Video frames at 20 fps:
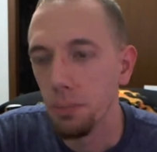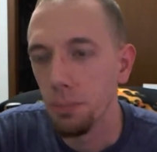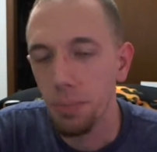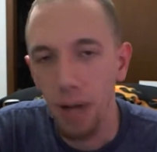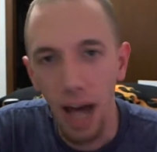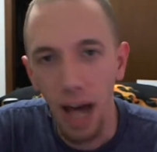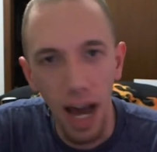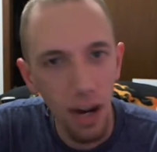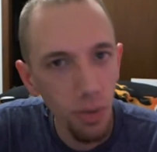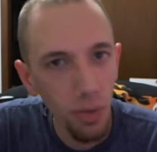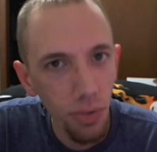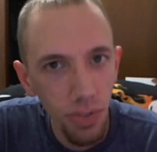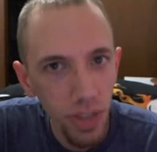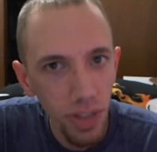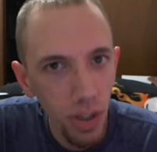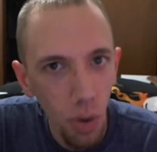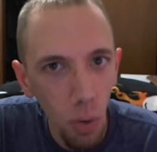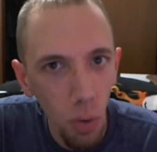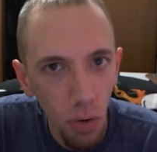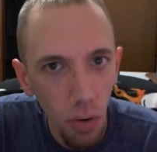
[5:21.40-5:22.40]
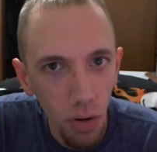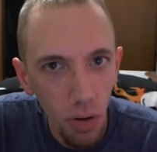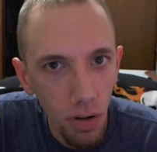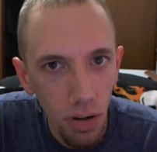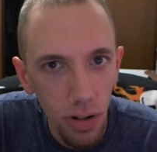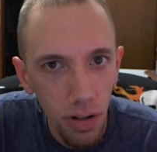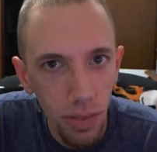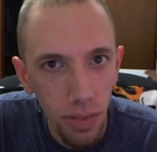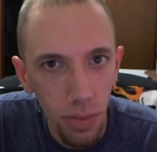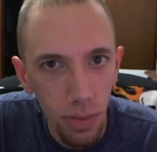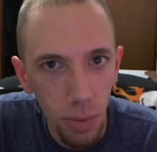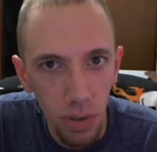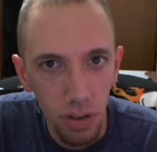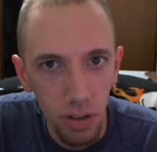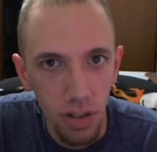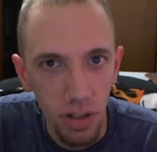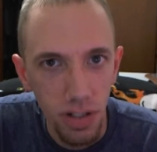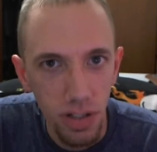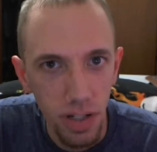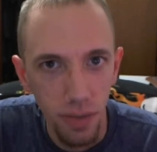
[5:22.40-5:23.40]
But I don't think horror and
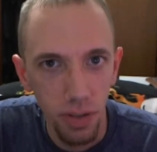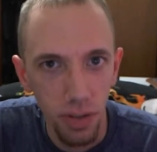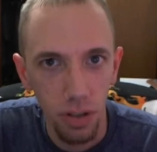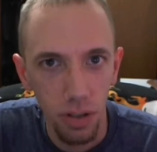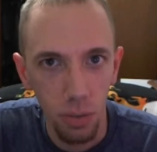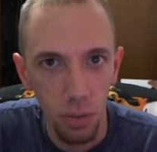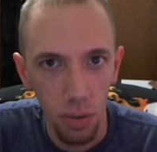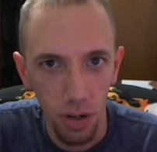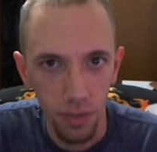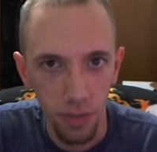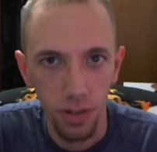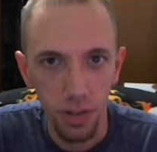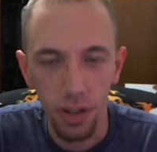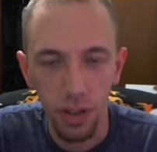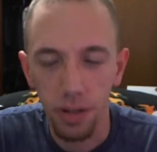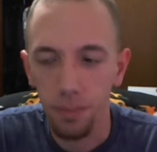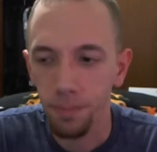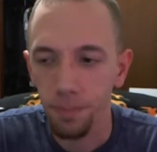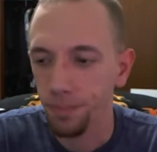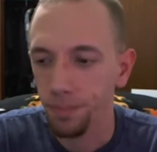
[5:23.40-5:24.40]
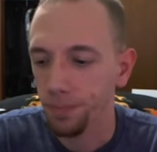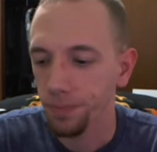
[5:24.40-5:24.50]
thriller is ever going to work for him,